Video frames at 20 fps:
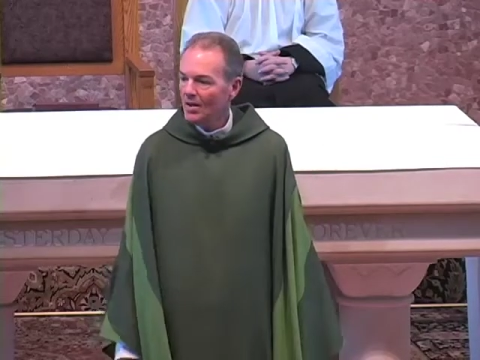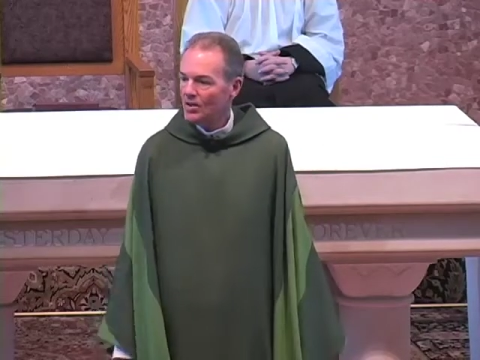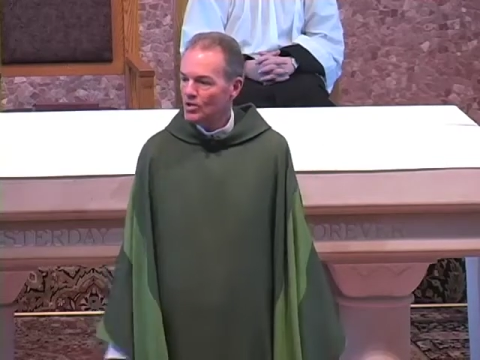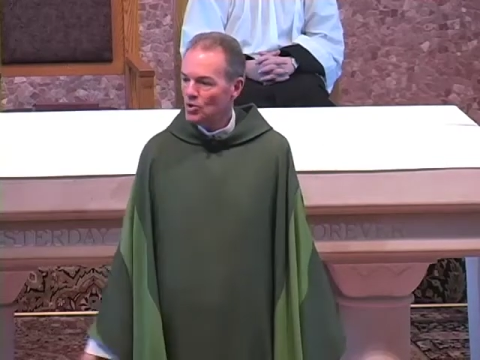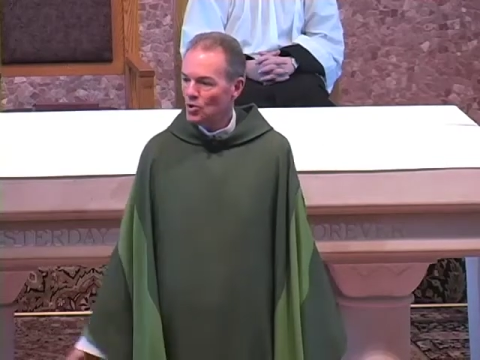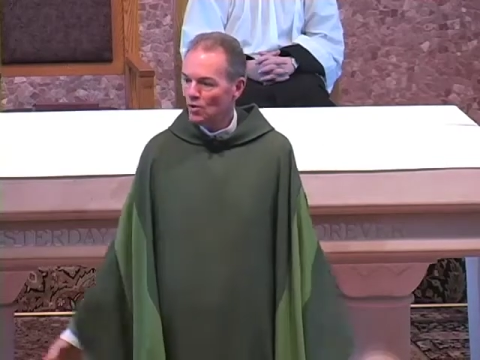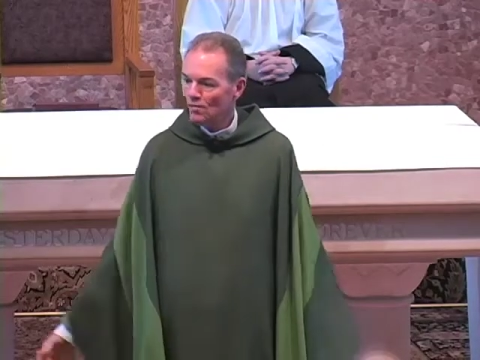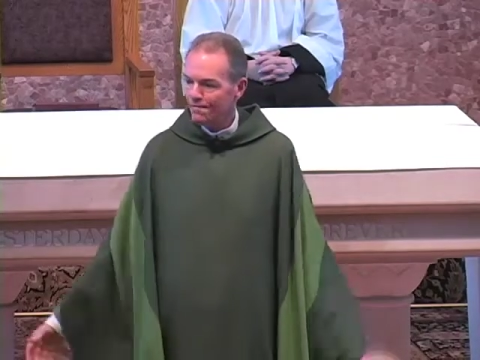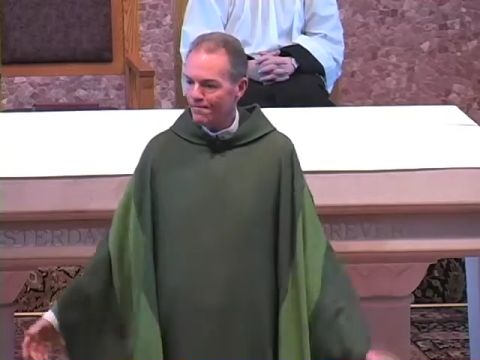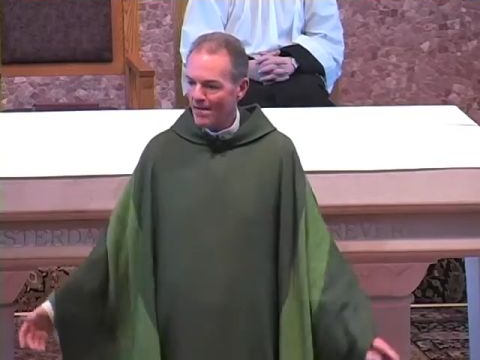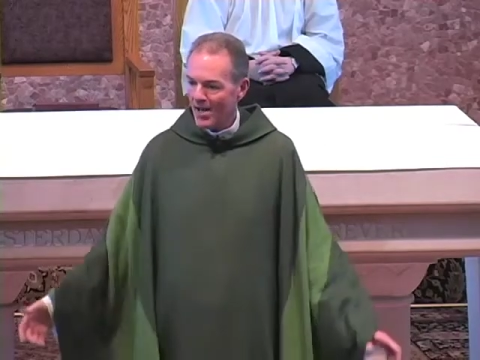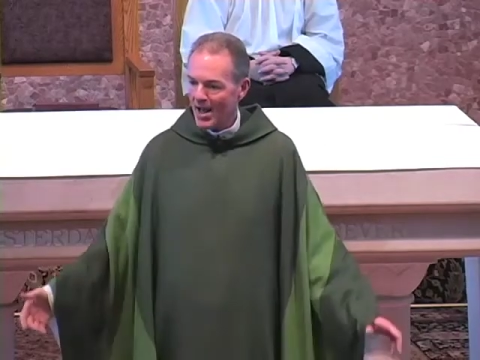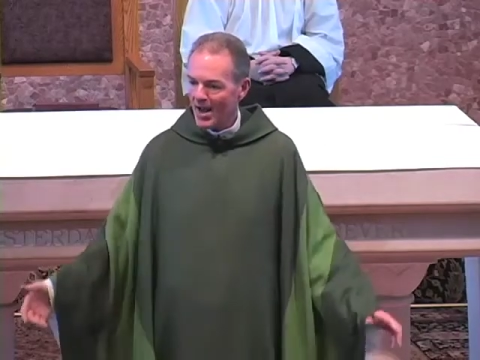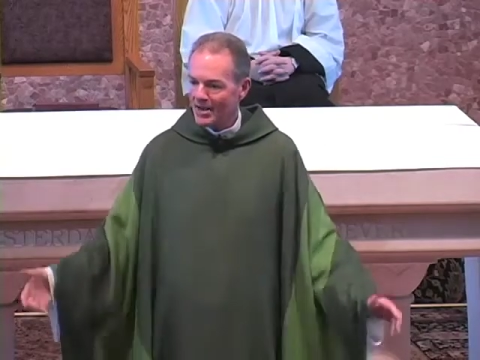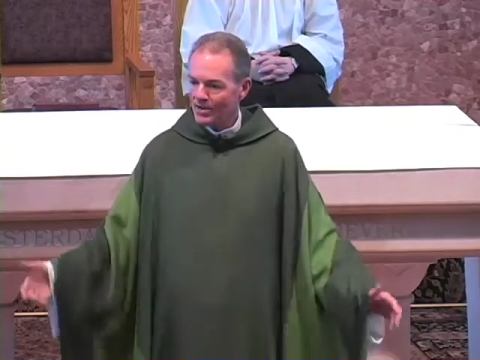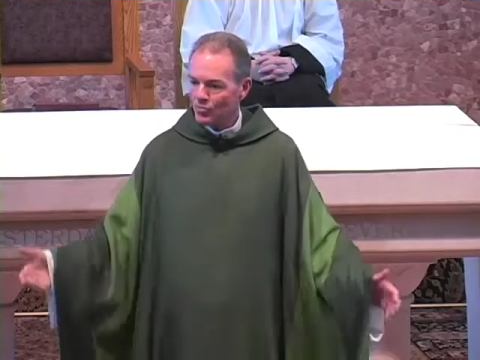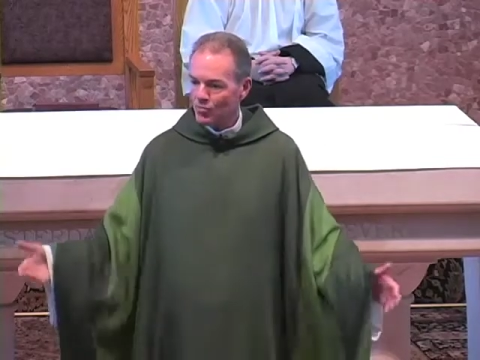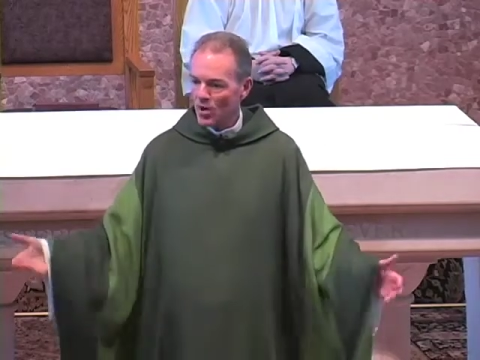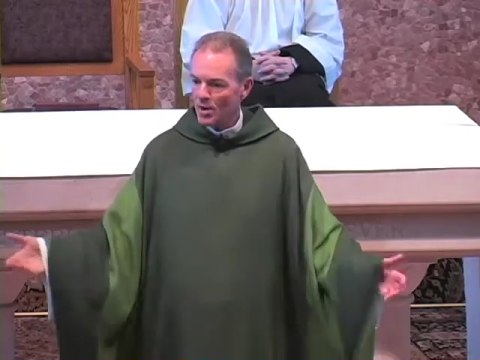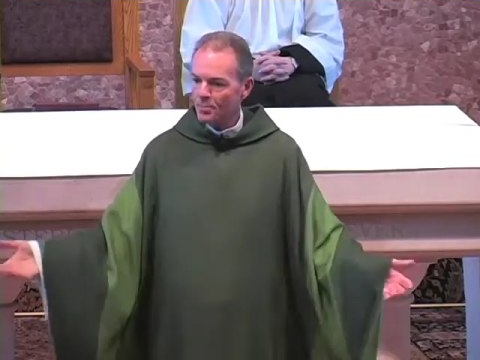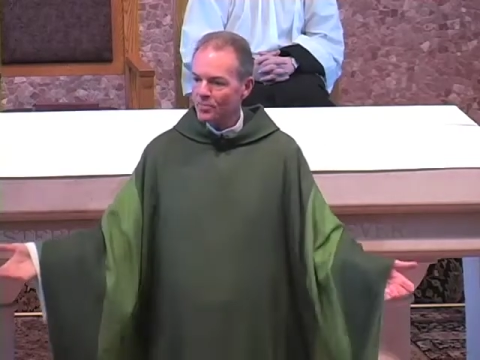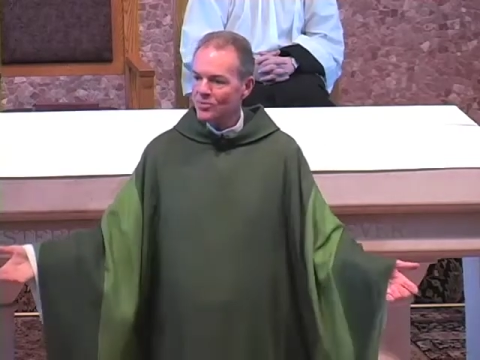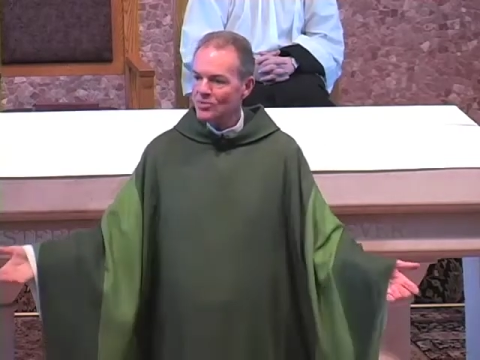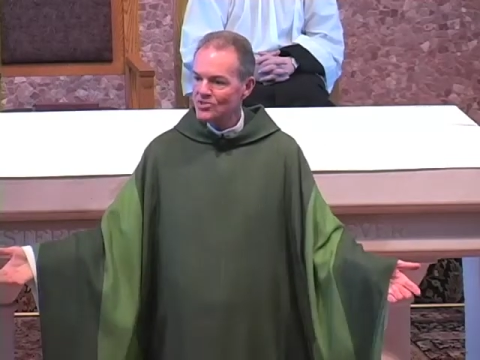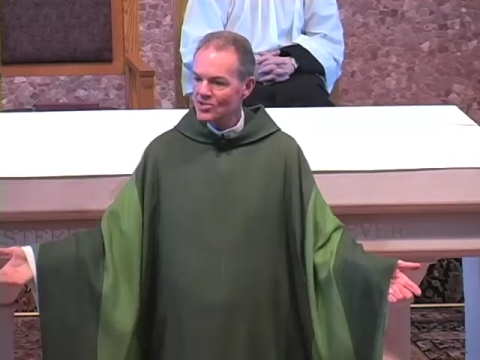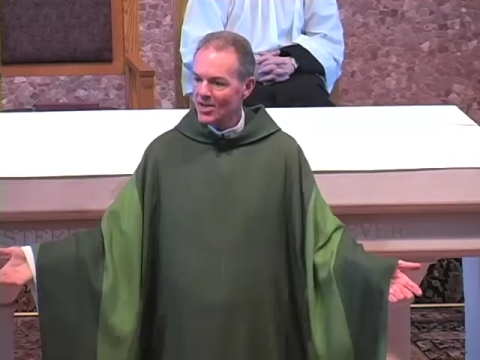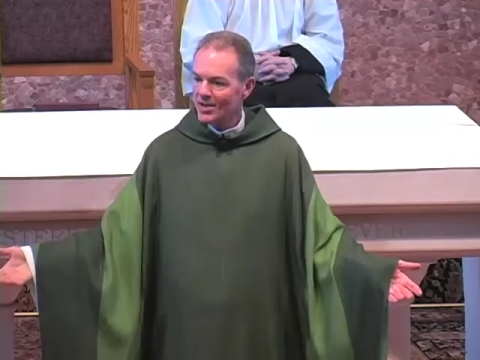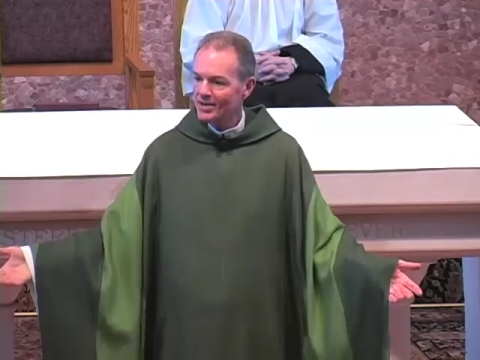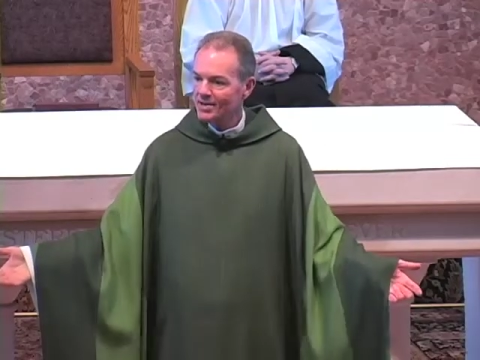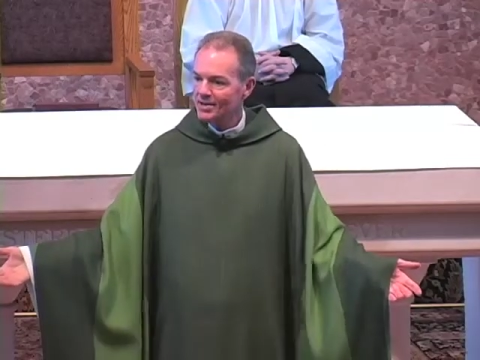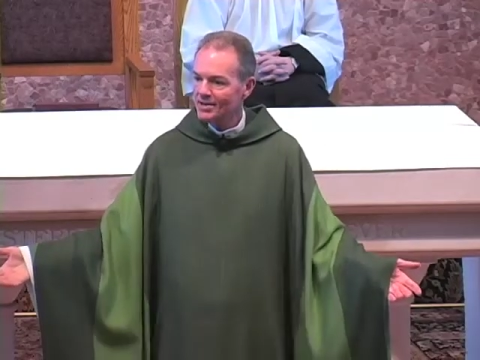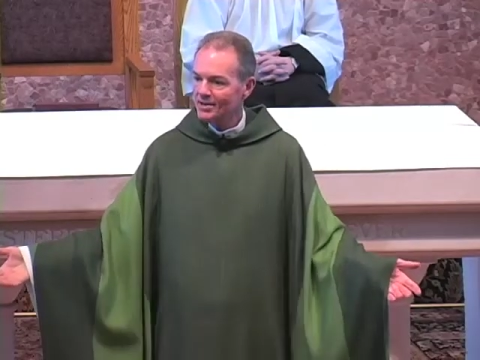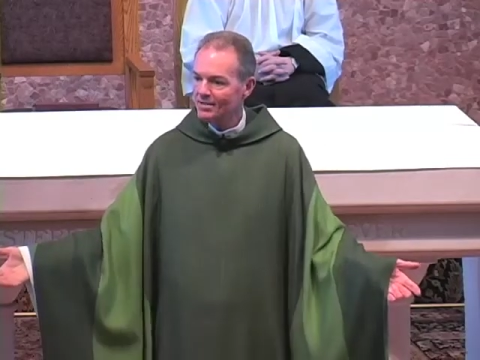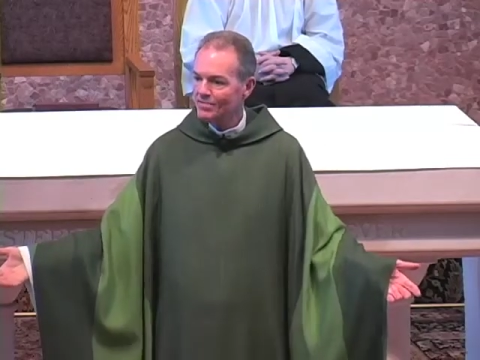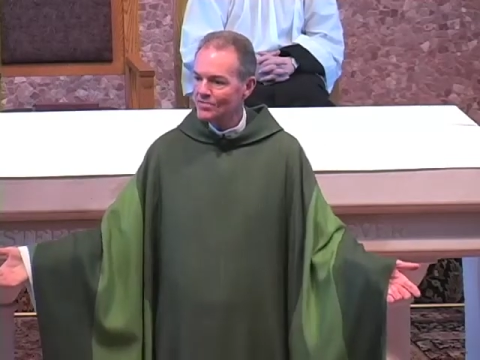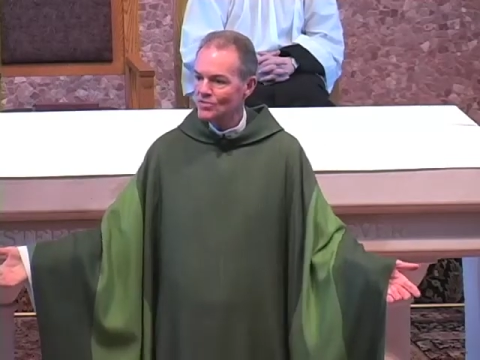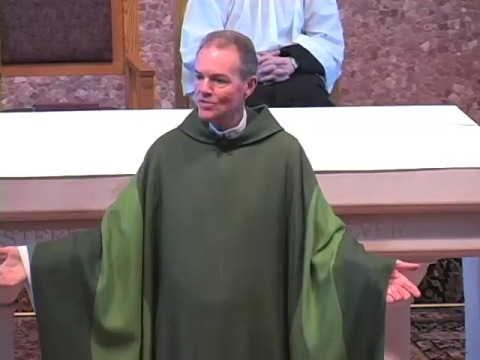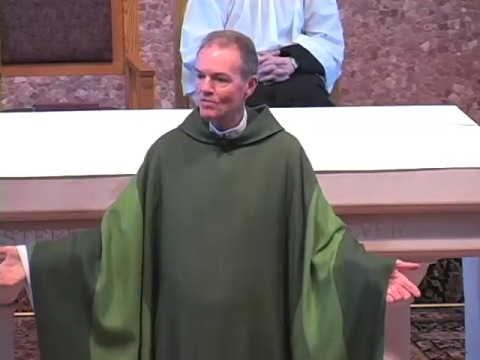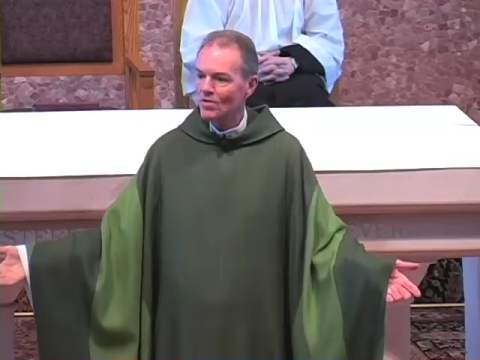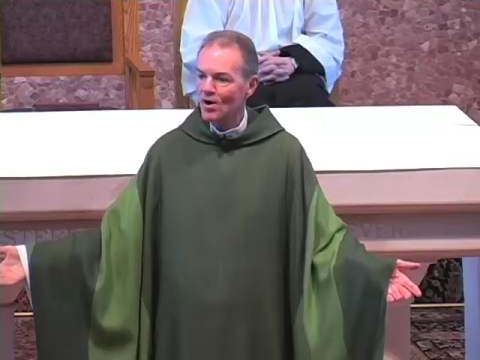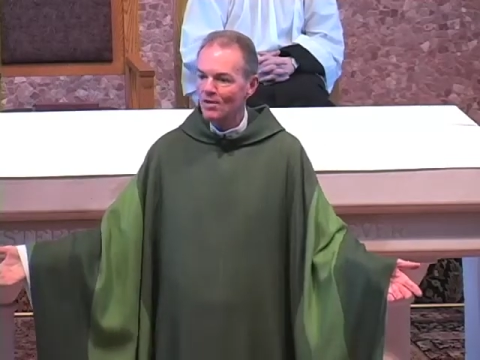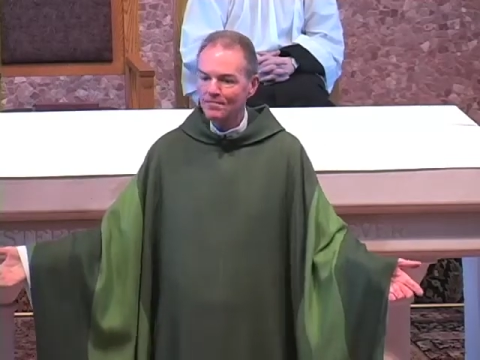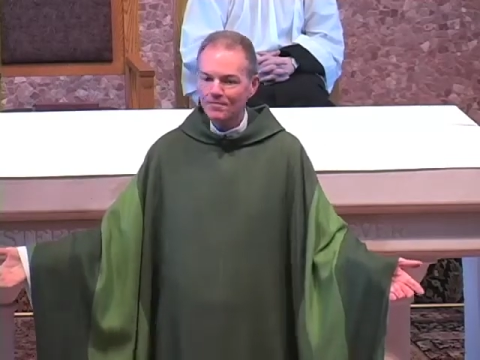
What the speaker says: you'll find representatives of our